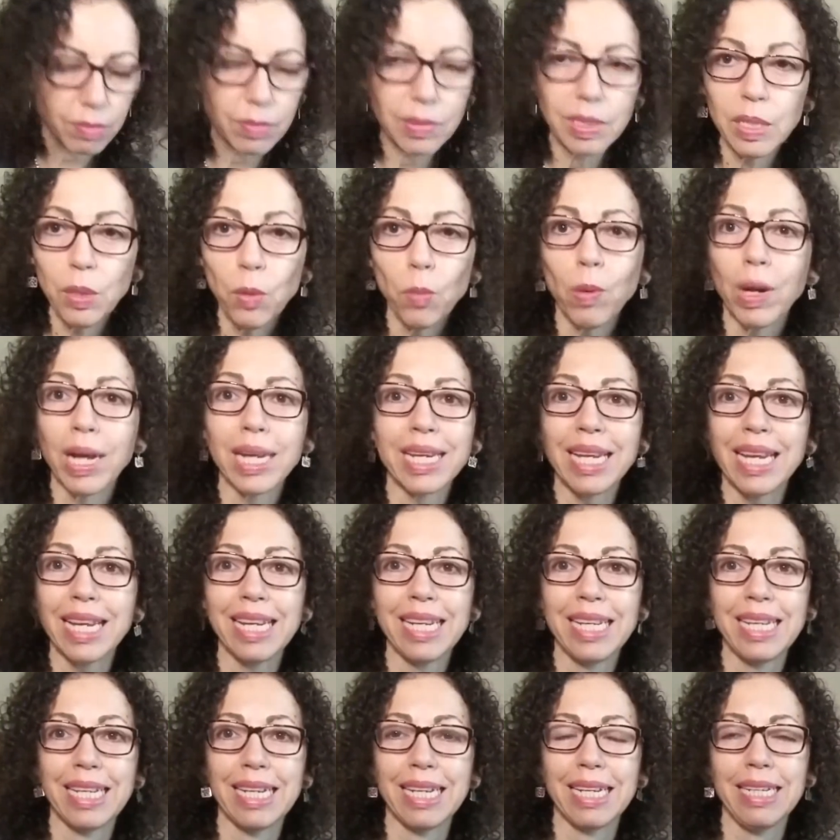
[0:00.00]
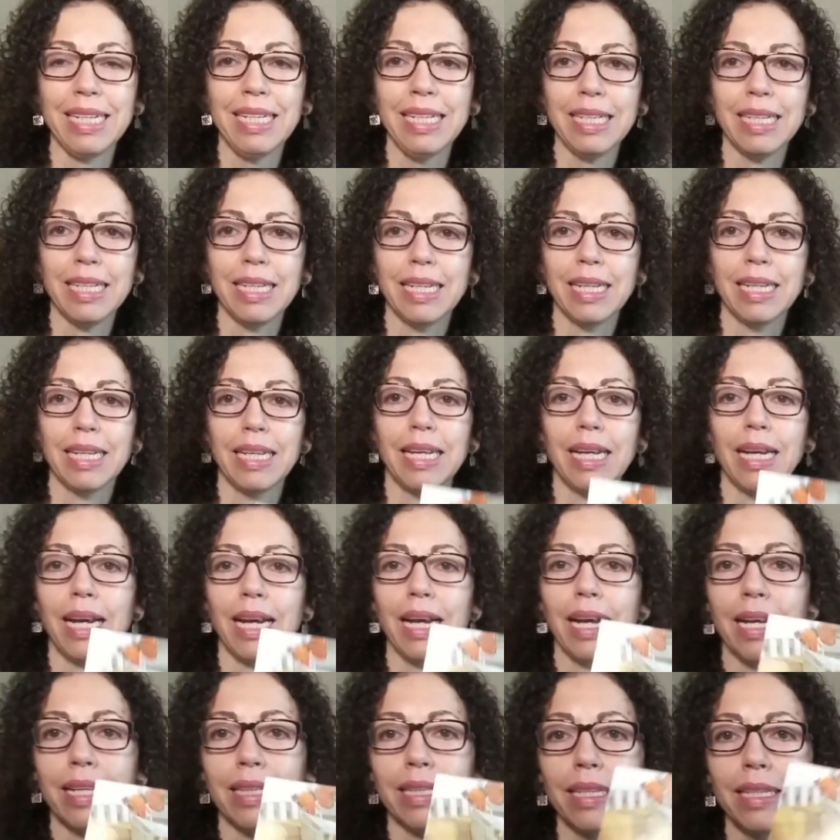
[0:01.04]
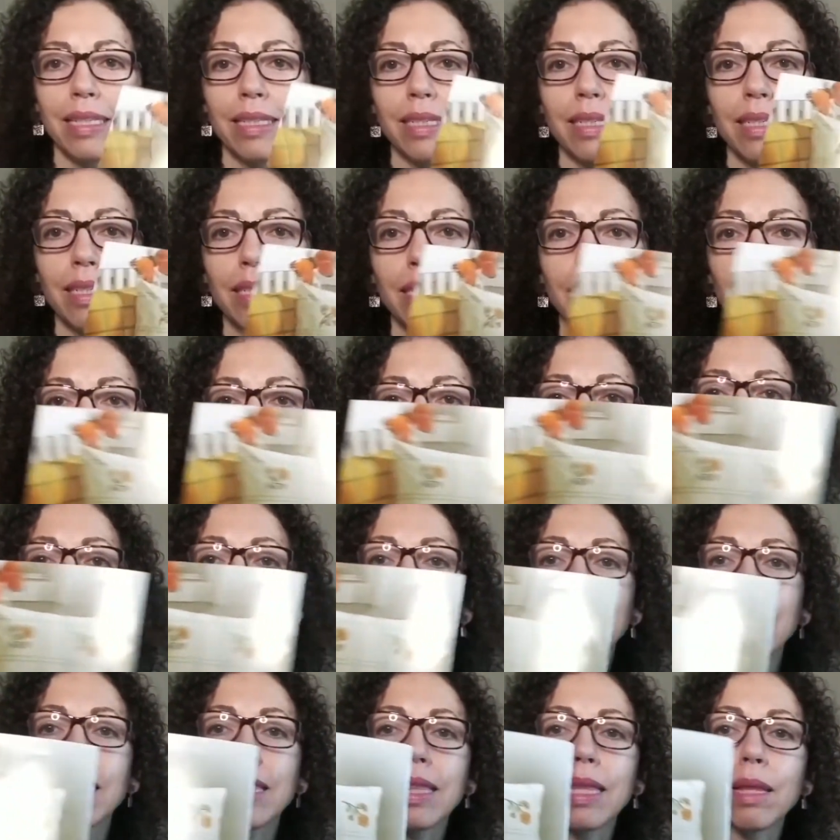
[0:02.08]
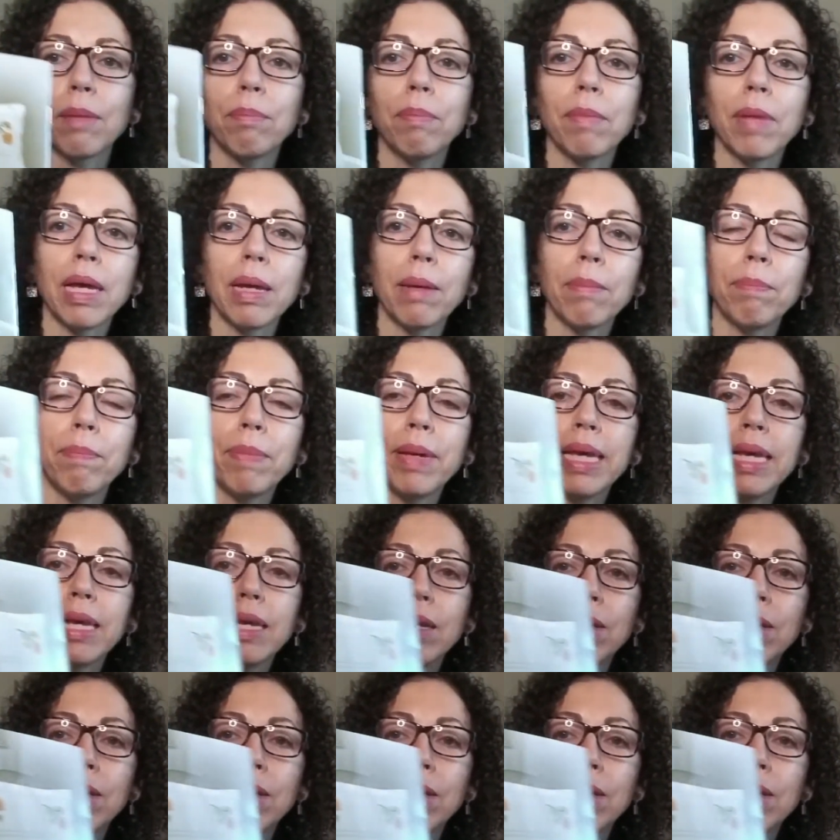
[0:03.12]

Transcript: $1.99, and this is a pillow.